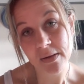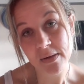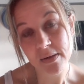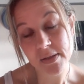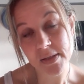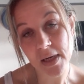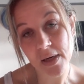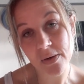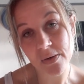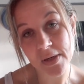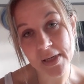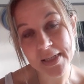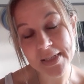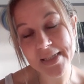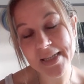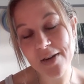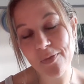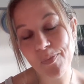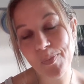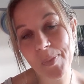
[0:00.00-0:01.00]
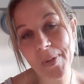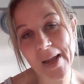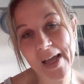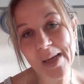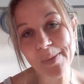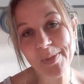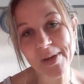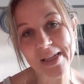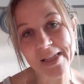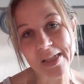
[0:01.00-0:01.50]
So instead of
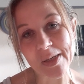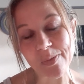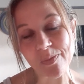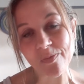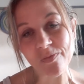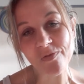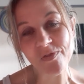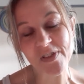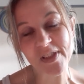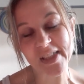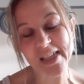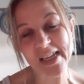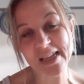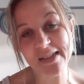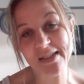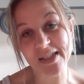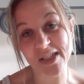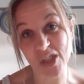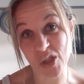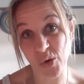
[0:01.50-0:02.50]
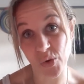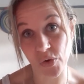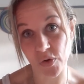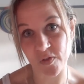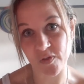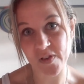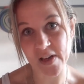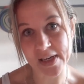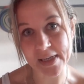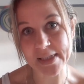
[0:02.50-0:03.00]
blaming them for things that you're
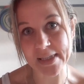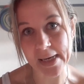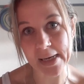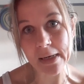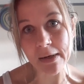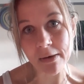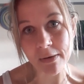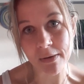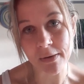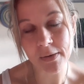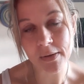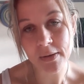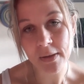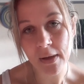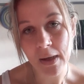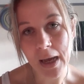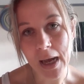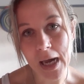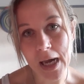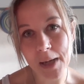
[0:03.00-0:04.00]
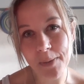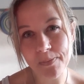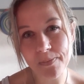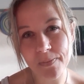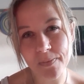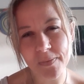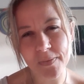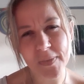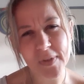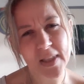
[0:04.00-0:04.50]
not fixing,
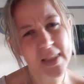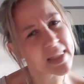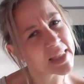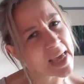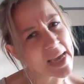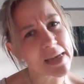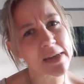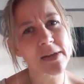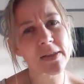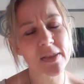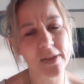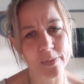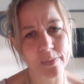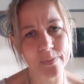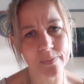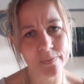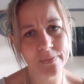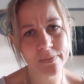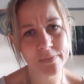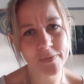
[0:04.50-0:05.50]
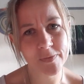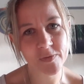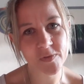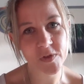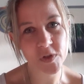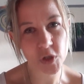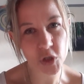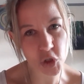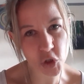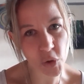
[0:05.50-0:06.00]
thank them
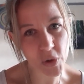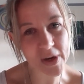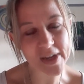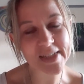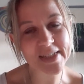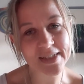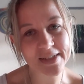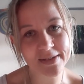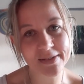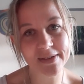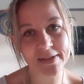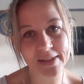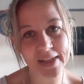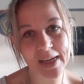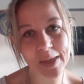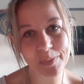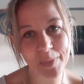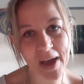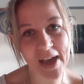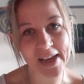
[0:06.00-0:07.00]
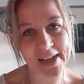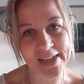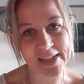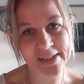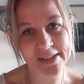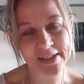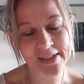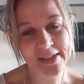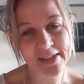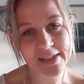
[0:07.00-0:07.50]
for the choices that they
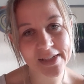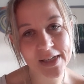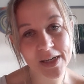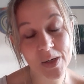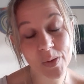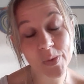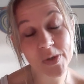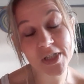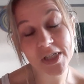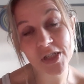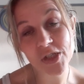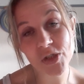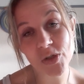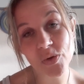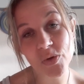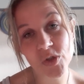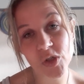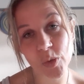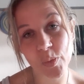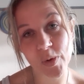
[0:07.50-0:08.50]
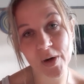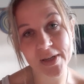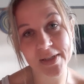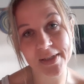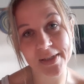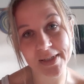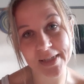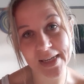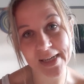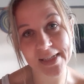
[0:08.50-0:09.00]
made, which ensures your
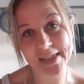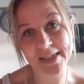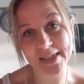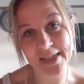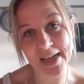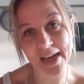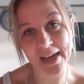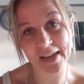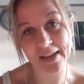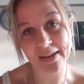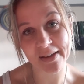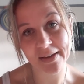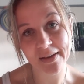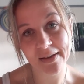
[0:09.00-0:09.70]
presence here today.